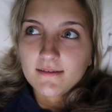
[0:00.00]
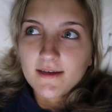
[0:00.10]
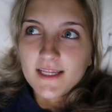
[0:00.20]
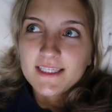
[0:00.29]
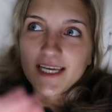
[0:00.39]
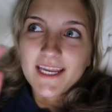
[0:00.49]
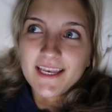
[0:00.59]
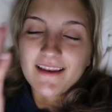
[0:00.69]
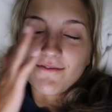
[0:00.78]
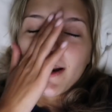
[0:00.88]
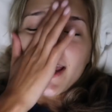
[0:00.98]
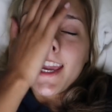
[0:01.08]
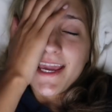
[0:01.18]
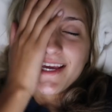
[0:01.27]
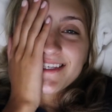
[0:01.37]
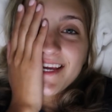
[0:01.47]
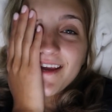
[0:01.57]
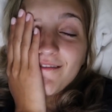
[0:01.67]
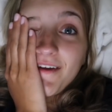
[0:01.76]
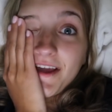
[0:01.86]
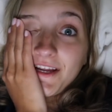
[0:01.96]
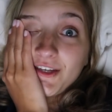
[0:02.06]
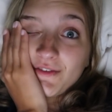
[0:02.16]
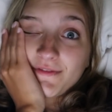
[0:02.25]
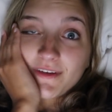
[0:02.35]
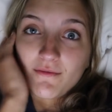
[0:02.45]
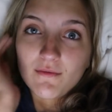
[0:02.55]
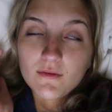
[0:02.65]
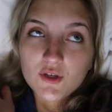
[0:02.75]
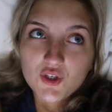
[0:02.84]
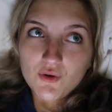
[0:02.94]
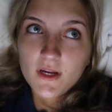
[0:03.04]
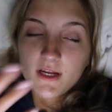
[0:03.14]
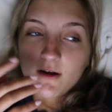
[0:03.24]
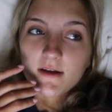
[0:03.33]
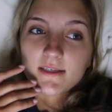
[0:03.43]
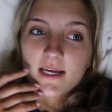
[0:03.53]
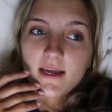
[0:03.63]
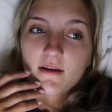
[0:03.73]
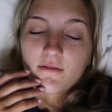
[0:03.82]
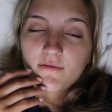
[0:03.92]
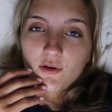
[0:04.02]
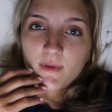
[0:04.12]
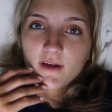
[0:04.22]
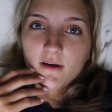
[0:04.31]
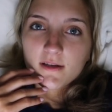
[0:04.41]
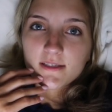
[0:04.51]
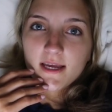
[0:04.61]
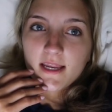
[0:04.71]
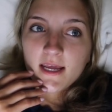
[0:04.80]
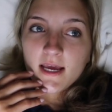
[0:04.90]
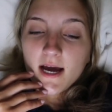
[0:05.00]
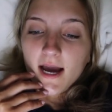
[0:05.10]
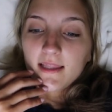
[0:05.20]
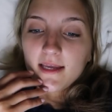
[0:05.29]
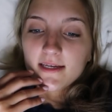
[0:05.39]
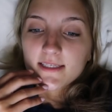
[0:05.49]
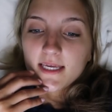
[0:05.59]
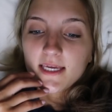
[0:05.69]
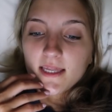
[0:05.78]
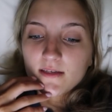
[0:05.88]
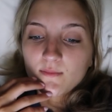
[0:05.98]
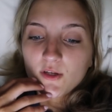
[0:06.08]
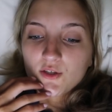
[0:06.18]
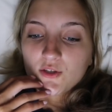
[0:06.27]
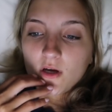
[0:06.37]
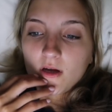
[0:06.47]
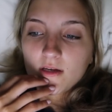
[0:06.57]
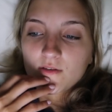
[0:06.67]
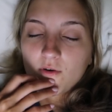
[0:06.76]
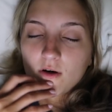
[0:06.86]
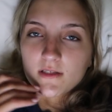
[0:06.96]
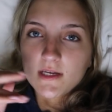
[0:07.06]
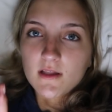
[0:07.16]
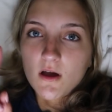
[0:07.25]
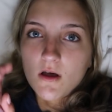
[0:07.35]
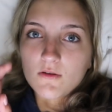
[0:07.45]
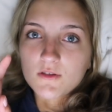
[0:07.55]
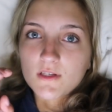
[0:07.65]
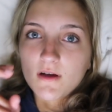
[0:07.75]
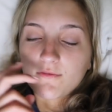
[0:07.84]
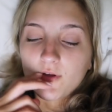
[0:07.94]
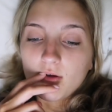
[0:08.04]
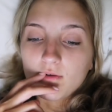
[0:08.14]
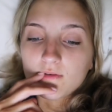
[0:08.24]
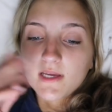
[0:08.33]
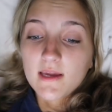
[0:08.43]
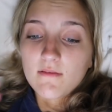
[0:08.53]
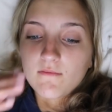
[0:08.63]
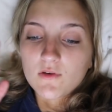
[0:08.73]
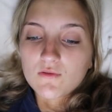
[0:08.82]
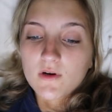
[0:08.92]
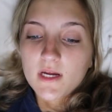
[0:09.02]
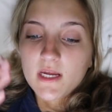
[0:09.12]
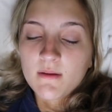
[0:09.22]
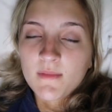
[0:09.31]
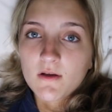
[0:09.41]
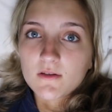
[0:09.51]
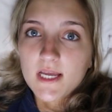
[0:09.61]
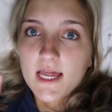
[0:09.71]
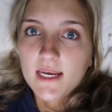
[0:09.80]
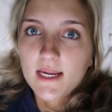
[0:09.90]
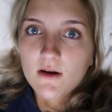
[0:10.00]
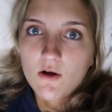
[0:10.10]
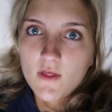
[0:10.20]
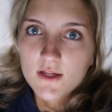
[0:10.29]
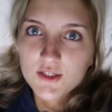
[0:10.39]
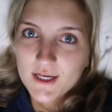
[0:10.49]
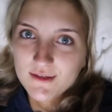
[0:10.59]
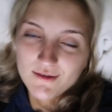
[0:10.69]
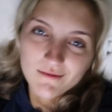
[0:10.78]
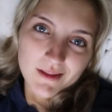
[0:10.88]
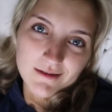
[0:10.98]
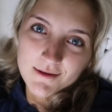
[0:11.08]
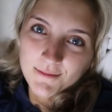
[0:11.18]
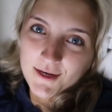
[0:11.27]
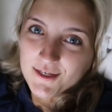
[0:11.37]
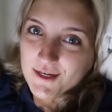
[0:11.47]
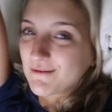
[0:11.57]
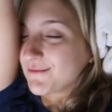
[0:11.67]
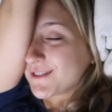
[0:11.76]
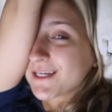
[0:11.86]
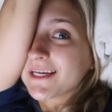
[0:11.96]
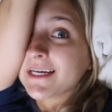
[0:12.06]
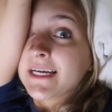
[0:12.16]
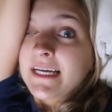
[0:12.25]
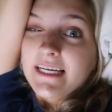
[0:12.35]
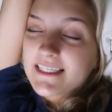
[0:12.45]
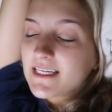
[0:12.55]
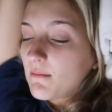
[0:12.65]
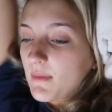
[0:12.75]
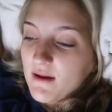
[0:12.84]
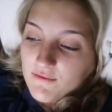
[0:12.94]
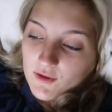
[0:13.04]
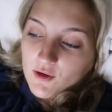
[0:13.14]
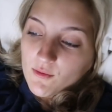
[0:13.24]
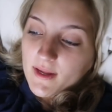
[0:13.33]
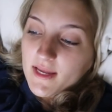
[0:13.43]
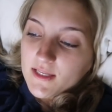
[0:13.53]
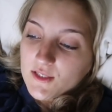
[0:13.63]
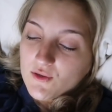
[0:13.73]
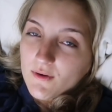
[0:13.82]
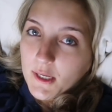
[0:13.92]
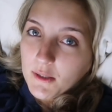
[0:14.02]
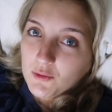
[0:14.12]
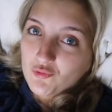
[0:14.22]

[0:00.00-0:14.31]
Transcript: I can't take advantage of shooting content, of filming content, I like to like get as much done as far as like the other stuff goes, like inventory, emails, editing, all that jazz. So that's what I'm gonna do. I'm just gonna sit in bed for a little bit and do it.